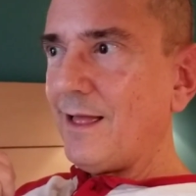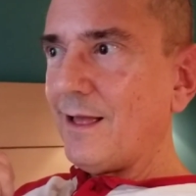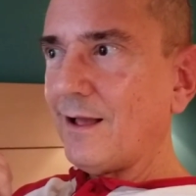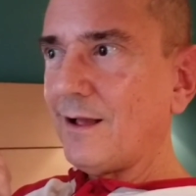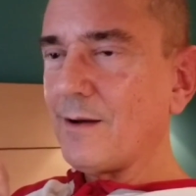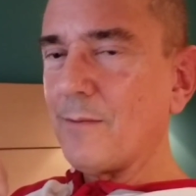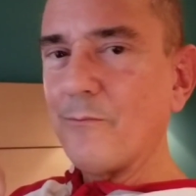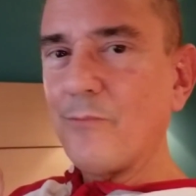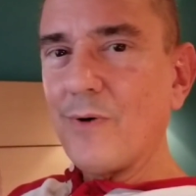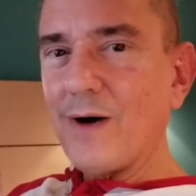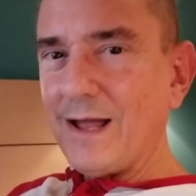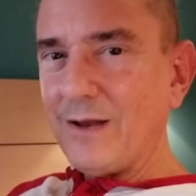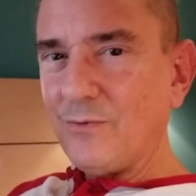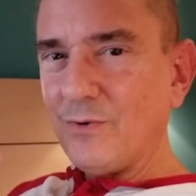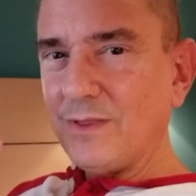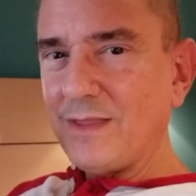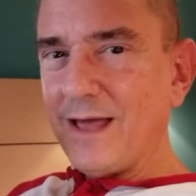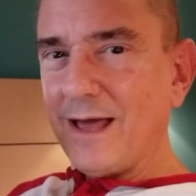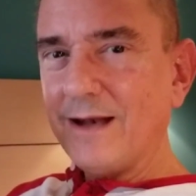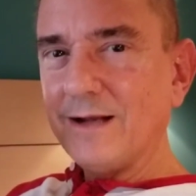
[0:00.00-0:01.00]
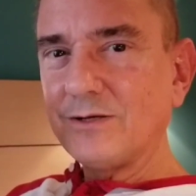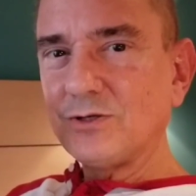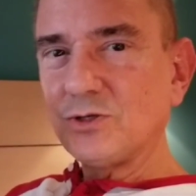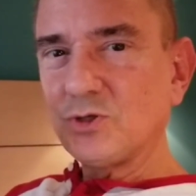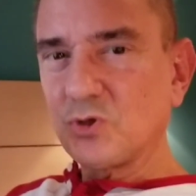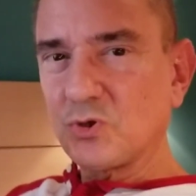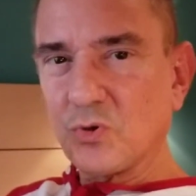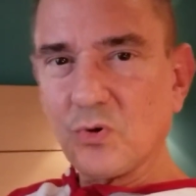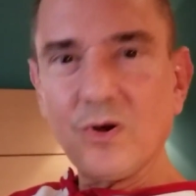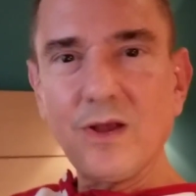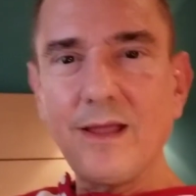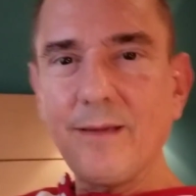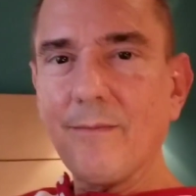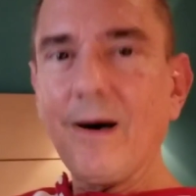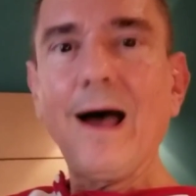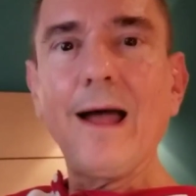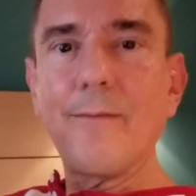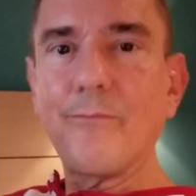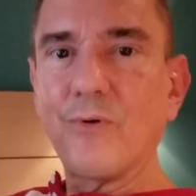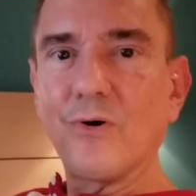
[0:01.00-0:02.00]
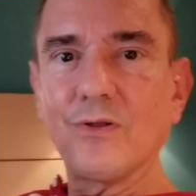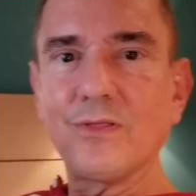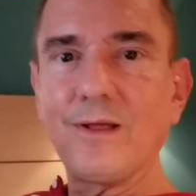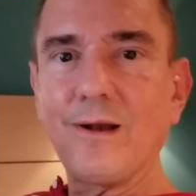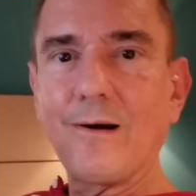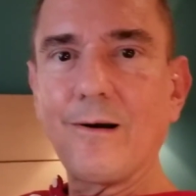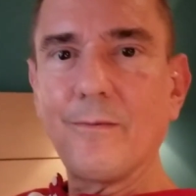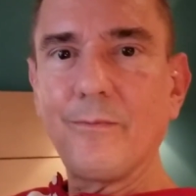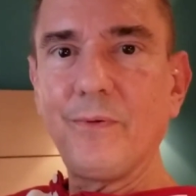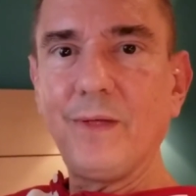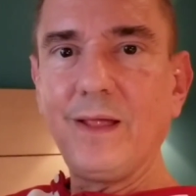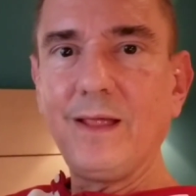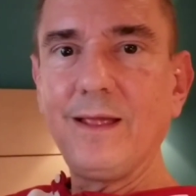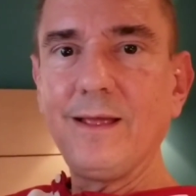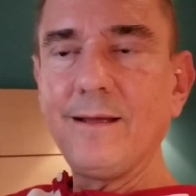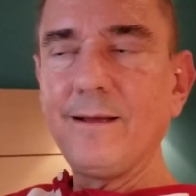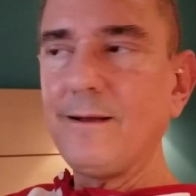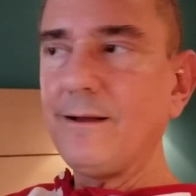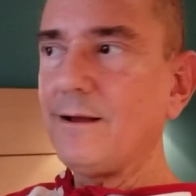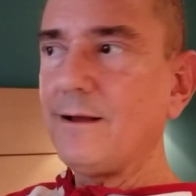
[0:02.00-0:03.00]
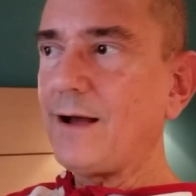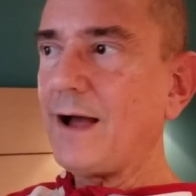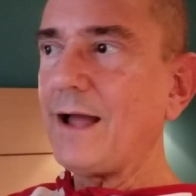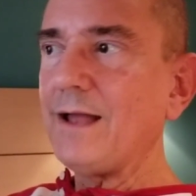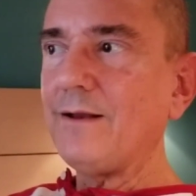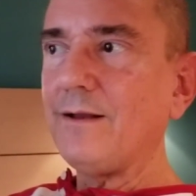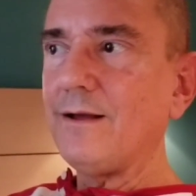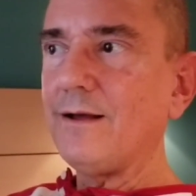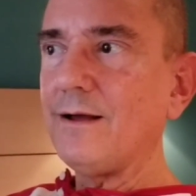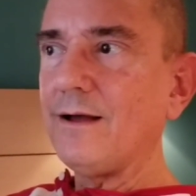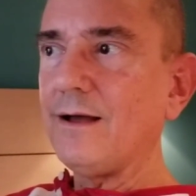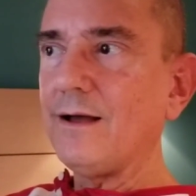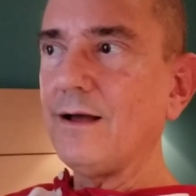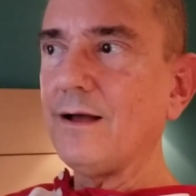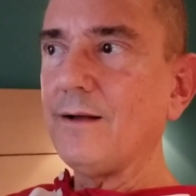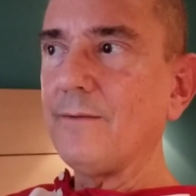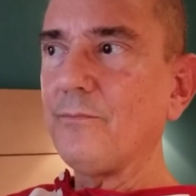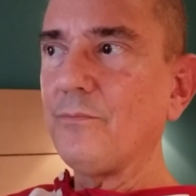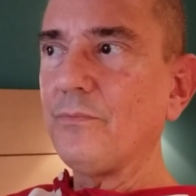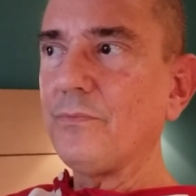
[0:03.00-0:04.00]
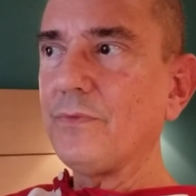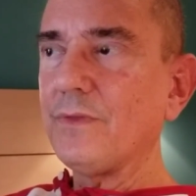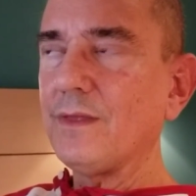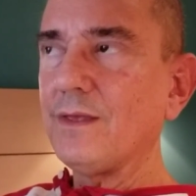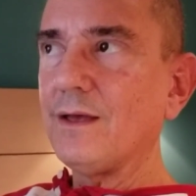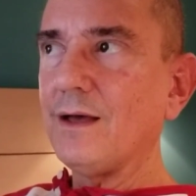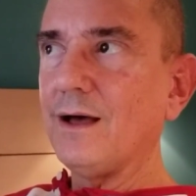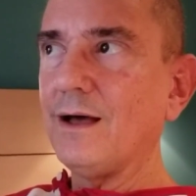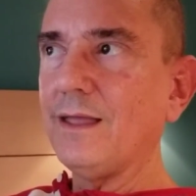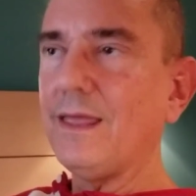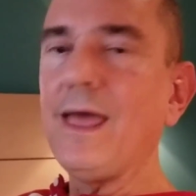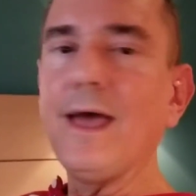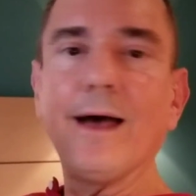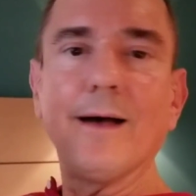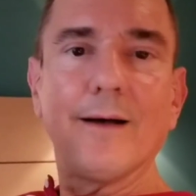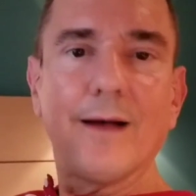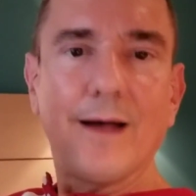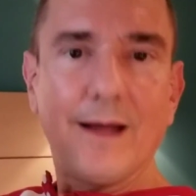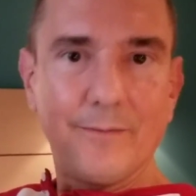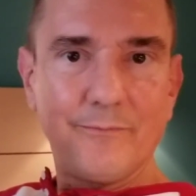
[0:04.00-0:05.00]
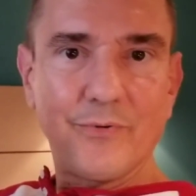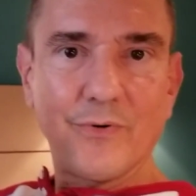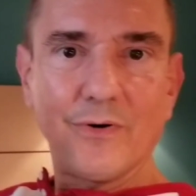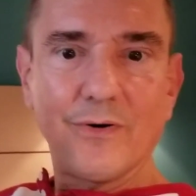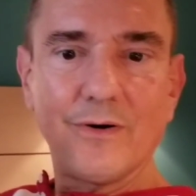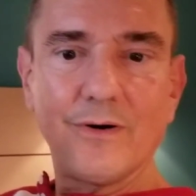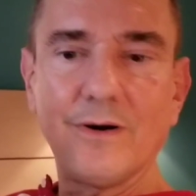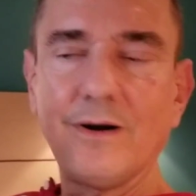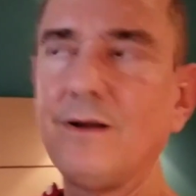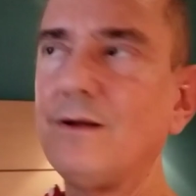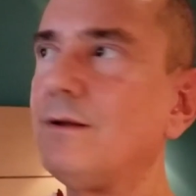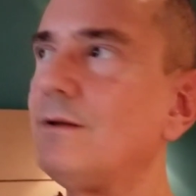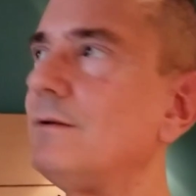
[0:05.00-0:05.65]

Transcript: combined with that extreme hypertherapy, hy- uh, yeah, hyper,